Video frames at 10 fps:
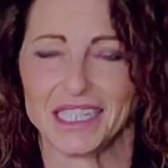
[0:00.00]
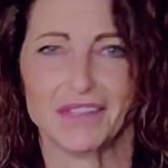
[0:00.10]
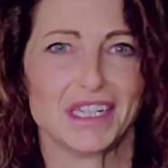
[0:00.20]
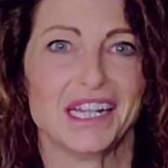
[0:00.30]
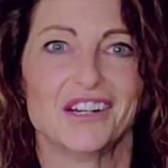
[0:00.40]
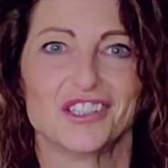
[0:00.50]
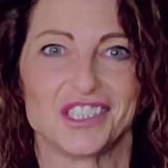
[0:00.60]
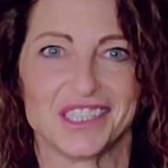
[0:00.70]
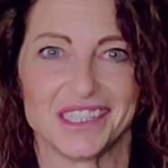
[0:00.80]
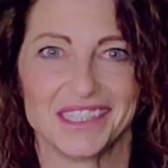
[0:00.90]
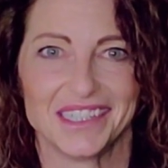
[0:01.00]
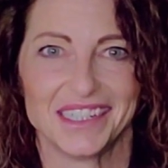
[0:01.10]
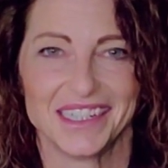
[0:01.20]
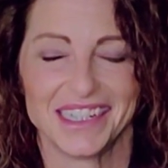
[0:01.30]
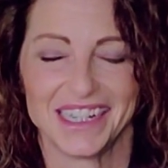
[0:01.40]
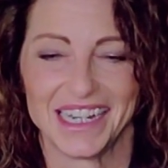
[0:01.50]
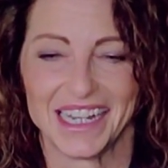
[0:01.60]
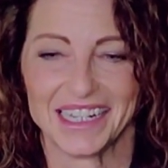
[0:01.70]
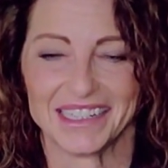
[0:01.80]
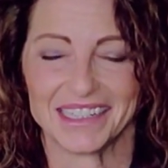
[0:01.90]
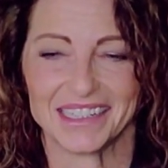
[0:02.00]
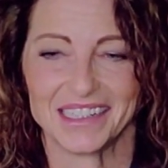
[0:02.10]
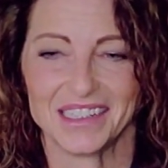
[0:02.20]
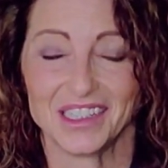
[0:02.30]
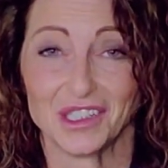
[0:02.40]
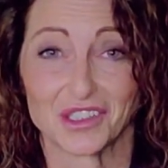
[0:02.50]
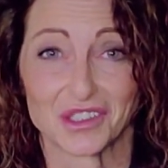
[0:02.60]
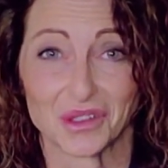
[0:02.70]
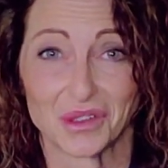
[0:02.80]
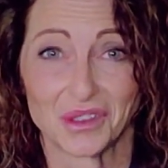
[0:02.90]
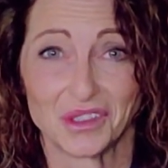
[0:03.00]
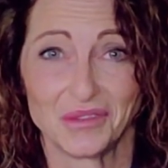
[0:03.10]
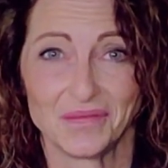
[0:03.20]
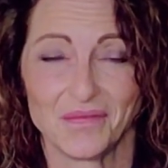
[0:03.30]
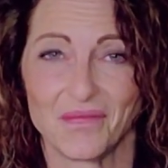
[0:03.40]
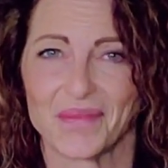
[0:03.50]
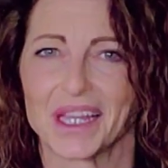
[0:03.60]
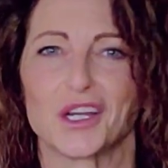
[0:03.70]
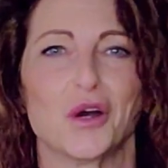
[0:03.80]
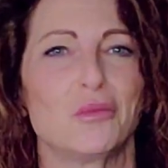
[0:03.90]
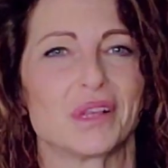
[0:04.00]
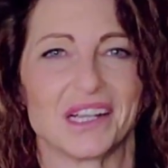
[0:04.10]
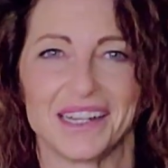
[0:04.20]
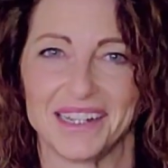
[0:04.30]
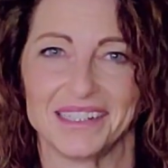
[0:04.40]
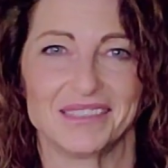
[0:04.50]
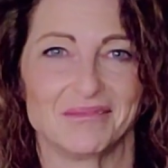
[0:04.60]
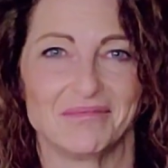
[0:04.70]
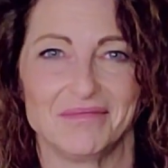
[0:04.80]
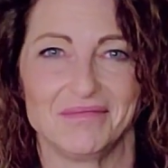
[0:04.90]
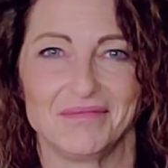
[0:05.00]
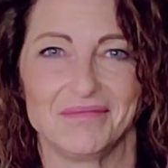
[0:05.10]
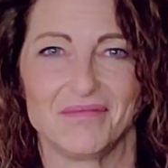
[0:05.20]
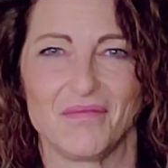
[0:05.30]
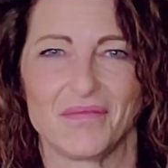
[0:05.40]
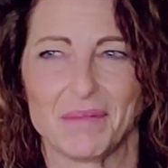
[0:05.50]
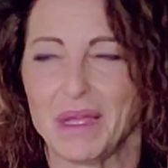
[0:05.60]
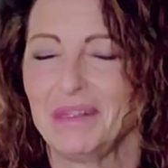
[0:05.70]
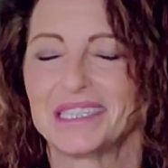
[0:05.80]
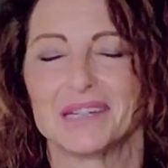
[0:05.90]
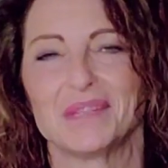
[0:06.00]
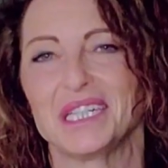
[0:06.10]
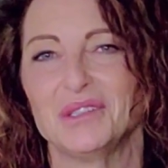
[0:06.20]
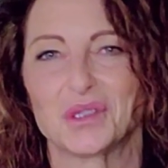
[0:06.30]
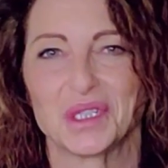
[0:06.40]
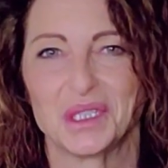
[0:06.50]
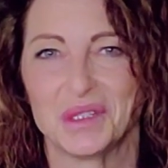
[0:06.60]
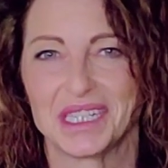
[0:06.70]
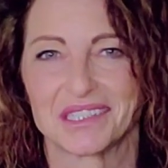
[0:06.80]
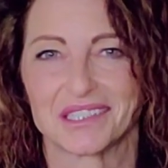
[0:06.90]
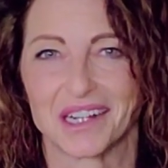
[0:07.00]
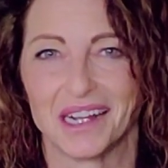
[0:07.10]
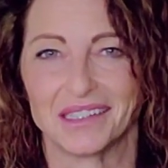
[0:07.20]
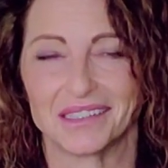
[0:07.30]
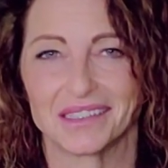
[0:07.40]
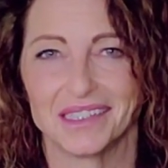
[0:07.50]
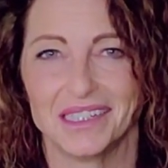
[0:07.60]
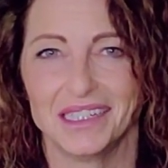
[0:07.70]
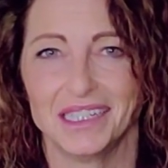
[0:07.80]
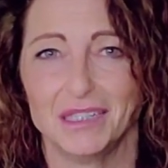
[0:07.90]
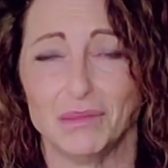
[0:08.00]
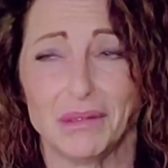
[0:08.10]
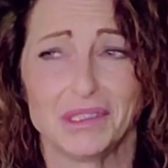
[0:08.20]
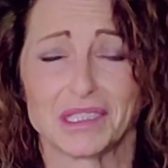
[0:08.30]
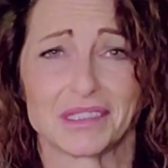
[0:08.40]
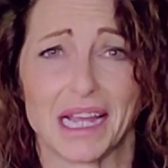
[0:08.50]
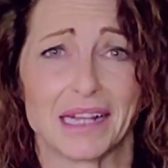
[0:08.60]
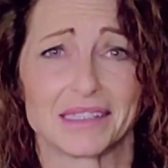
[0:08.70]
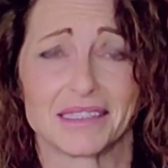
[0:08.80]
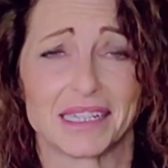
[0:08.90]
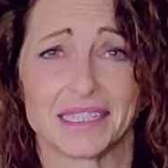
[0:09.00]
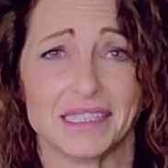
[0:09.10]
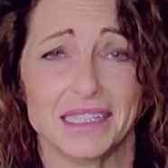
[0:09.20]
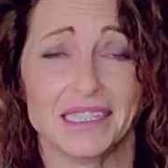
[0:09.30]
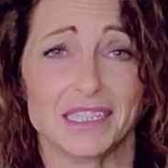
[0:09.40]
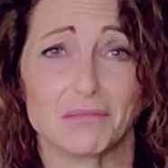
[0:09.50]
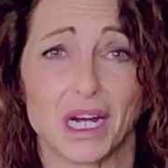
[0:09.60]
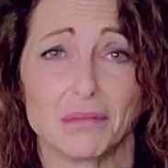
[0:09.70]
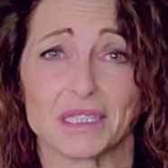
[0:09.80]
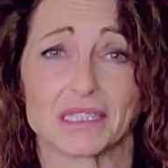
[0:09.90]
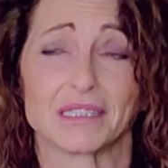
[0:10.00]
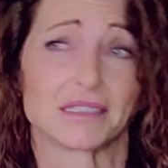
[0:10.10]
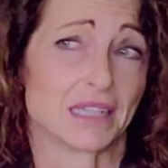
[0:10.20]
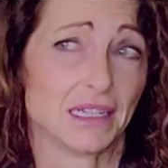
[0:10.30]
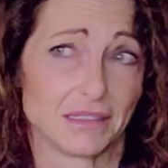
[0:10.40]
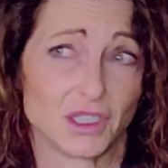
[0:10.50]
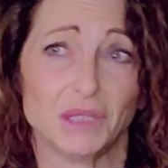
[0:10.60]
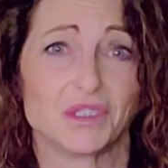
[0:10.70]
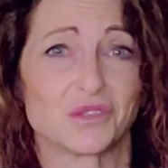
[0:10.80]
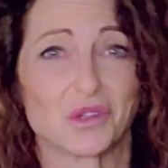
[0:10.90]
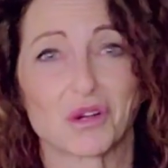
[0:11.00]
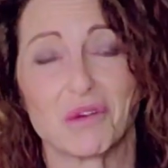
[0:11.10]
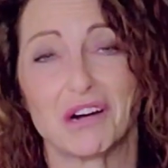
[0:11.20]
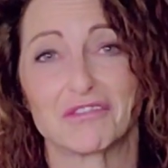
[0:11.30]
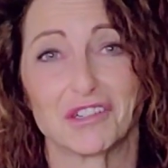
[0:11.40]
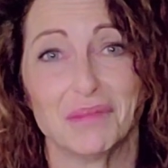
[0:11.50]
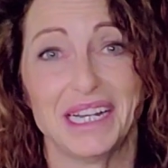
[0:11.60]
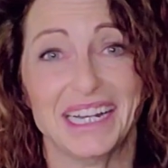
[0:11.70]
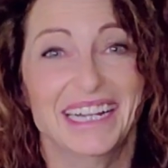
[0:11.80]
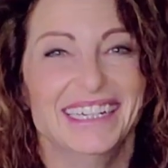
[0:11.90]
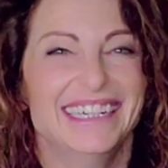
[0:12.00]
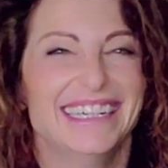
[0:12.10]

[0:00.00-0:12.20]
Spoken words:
Give it energy. And your soul, go play. Maybe it's something you enjoyed doing as a child. Maybe it's just acting like an idiot in public, because that seems to work well for me.